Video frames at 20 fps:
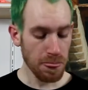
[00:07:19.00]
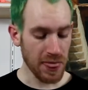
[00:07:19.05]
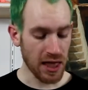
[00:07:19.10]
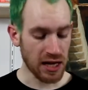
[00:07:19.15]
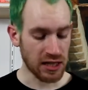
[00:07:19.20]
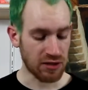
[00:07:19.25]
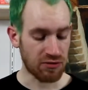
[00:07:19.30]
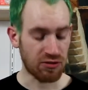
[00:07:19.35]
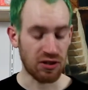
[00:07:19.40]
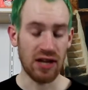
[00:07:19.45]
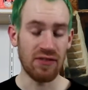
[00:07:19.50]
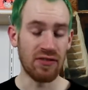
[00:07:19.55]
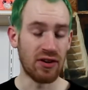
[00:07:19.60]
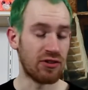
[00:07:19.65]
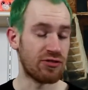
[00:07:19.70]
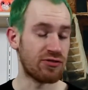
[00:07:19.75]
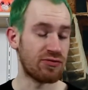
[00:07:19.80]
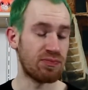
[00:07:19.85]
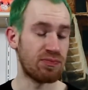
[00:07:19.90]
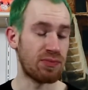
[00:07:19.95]
The flavor
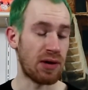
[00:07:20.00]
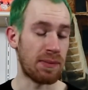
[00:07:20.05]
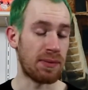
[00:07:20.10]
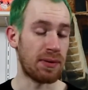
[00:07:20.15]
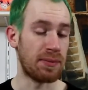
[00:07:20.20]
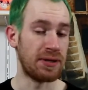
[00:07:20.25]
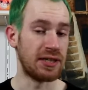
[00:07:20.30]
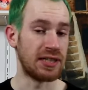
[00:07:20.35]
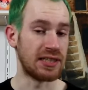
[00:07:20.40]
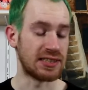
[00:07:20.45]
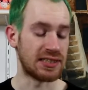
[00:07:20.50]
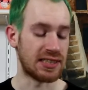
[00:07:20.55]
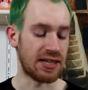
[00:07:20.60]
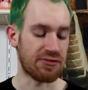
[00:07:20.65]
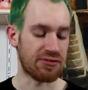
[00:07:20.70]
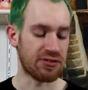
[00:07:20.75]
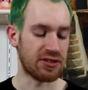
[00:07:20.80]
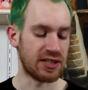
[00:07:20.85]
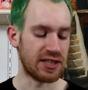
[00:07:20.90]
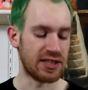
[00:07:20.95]
of peppermint is
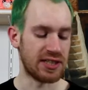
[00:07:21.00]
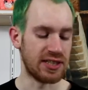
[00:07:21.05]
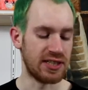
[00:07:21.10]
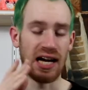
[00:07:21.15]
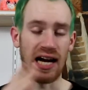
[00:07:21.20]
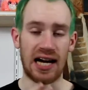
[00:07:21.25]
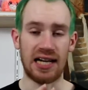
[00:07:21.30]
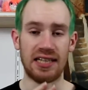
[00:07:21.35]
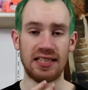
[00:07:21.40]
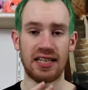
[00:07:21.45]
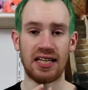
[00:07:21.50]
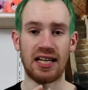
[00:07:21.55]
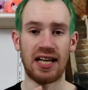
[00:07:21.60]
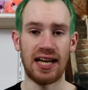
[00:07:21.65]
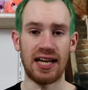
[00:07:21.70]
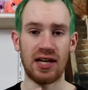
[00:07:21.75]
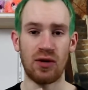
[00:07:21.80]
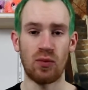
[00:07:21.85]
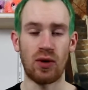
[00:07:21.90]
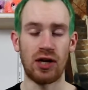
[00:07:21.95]
definitely
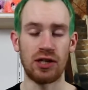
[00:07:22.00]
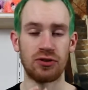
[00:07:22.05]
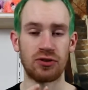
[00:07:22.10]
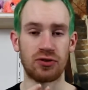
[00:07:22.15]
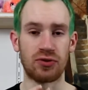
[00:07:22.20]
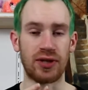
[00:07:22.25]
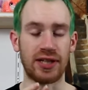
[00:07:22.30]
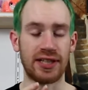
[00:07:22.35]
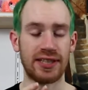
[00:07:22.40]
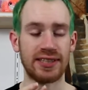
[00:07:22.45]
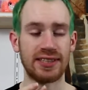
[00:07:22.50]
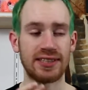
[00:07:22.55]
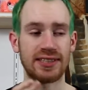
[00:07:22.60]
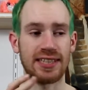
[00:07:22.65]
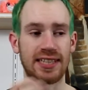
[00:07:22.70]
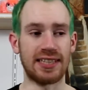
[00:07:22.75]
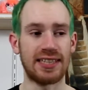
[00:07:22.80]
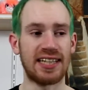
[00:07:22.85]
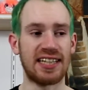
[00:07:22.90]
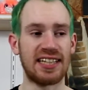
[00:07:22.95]
underlying while you drink it,
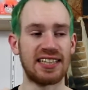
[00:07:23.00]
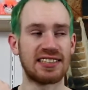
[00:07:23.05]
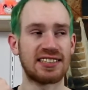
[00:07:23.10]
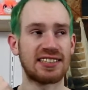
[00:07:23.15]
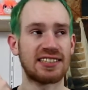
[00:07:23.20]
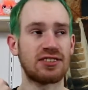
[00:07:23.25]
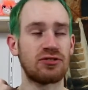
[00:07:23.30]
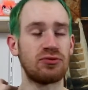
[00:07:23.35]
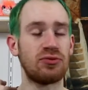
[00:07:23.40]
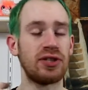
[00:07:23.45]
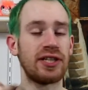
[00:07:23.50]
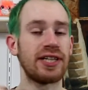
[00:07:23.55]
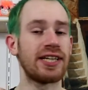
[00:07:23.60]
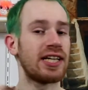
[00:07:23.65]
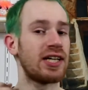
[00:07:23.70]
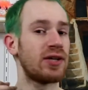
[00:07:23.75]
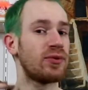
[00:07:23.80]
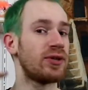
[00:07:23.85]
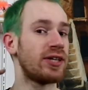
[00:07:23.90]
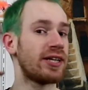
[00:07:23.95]
and then it's
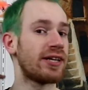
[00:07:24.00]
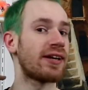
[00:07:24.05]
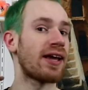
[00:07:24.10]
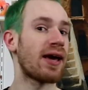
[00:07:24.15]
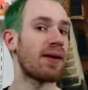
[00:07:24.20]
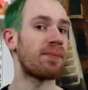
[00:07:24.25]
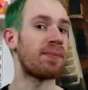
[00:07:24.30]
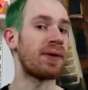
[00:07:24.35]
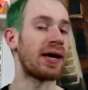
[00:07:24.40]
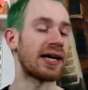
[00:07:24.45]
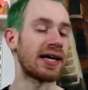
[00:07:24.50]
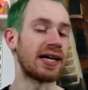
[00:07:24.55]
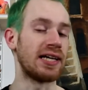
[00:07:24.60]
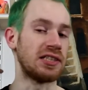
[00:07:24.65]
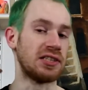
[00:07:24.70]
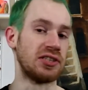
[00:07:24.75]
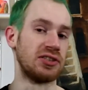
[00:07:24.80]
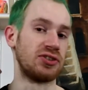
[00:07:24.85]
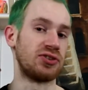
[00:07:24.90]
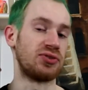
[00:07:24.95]
really, really there back
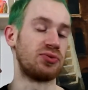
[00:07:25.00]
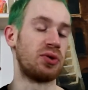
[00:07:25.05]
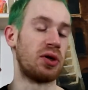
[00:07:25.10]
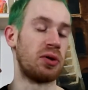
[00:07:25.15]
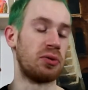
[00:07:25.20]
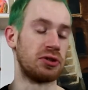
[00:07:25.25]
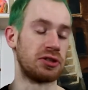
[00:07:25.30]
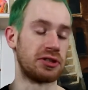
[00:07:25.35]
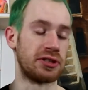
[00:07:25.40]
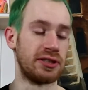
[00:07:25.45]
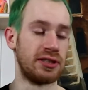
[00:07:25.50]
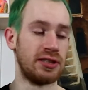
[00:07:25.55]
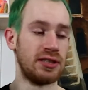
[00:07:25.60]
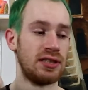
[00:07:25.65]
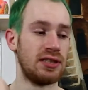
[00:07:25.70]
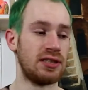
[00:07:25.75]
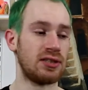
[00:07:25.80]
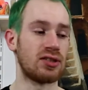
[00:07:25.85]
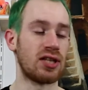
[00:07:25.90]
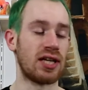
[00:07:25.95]
at your throat.
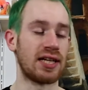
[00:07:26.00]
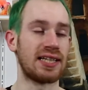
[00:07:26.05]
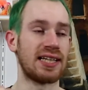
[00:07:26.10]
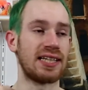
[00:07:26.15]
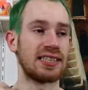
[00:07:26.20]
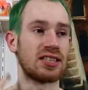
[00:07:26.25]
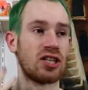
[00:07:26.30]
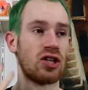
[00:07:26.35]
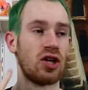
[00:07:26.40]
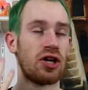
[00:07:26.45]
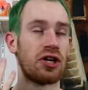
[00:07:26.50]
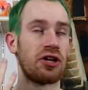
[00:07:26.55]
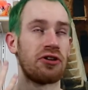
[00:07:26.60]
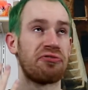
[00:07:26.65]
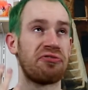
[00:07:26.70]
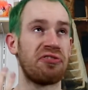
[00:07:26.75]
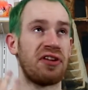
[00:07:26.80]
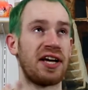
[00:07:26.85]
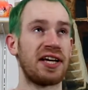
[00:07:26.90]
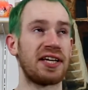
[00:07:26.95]
So like there's a lot
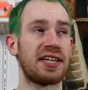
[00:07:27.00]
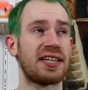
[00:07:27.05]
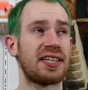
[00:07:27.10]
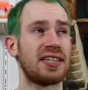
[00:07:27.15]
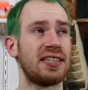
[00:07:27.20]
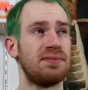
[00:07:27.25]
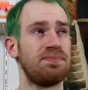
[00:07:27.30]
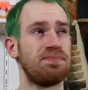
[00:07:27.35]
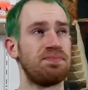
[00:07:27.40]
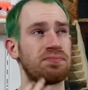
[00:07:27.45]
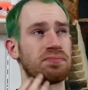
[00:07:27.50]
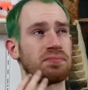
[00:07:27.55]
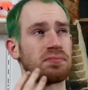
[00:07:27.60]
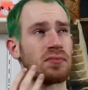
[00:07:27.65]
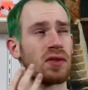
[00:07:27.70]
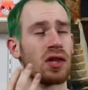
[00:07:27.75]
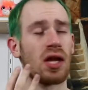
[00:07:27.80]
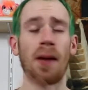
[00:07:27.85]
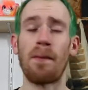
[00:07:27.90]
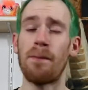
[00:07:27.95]
of like
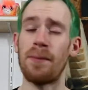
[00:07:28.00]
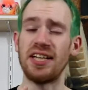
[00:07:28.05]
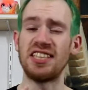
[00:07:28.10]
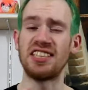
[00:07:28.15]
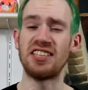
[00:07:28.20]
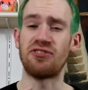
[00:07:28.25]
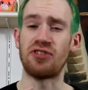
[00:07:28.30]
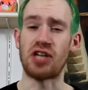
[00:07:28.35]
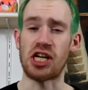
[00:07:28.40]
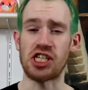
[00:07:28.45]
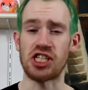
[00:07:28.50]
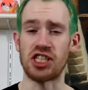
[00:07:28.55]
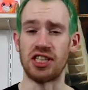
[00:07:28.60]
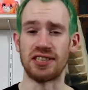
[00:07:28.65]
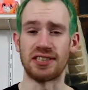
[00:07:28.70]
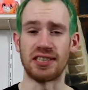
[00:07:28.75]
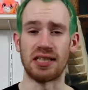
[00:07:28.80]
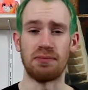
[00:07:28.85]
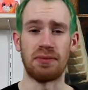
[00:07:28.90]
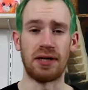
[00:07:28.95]
minty
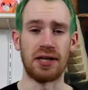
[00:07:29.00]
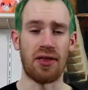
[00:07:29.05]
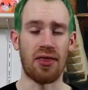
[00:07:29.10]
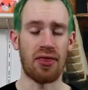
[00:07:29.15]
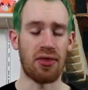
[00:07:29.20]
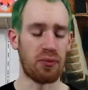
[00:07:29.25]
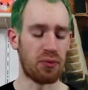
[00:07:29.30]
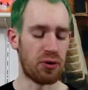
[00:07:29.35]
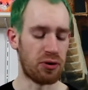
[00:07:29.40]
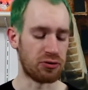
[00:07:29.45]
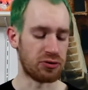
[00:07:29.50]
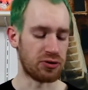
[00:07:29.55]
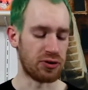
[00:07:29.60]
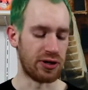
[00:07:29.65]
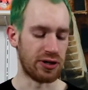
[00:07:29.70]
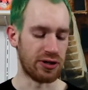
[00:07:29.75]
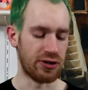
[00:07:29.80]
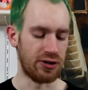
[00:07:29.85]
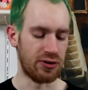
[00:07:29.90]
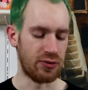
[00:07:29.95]
freshness in my throat
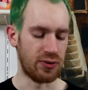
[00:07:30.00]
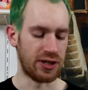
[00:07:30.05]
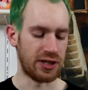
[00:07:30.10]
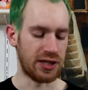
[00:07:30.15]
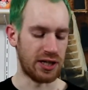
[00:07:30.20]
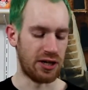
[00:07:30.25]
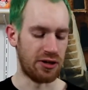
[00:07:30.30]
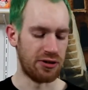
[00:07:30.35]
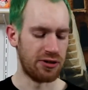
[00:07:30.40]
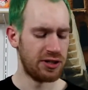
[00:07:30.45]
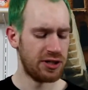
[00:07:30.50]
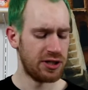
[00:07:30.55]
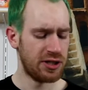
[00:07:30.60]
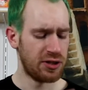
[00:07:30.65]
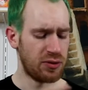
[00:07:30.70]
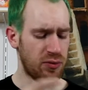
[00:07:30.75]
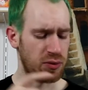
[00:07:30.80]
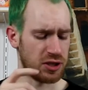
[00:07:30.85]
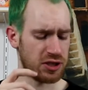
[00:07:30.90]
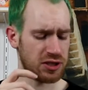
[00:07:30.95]
going on right now,
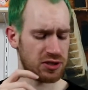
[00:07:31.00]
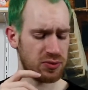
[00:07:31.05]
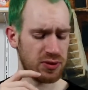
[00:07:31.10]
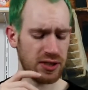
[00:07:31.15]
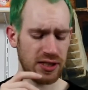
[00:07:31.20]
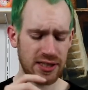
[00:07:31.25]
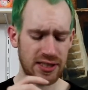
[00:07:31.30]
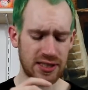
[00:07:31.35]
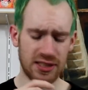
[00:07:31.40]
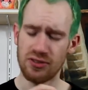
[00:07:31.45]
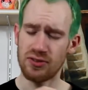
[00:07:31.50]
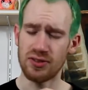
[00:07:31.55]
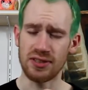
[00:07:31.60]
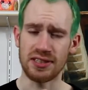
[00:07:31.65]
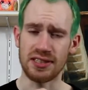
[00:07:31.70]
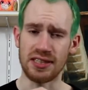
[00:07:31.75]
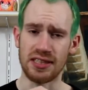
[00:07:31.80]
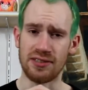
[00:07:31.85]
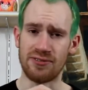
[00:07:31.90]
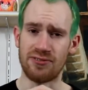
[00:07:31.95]
which is really
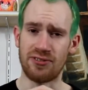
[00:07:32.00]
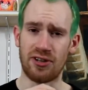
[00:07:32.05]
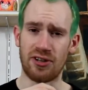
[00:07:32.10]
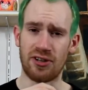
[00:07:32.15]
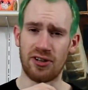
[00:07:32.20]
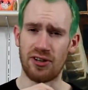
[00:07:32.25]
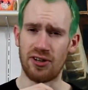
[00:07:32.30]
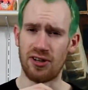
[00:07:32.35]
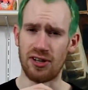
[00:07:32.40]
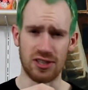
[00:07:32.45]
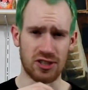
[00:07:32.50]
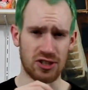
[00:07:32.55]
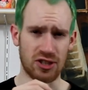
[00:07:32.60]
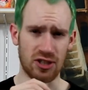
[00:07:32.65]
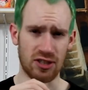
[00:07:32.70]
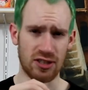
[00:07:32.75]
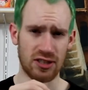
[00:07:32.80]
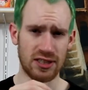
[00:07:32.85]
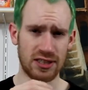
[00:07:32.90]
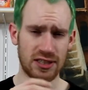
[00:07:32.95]
interesting for a hot
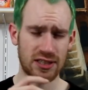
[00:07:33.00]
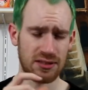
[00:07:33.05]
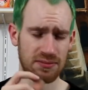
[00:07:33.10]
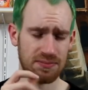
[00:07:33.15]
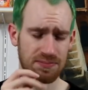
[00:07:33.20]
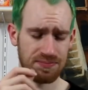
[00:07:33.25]
chocolate.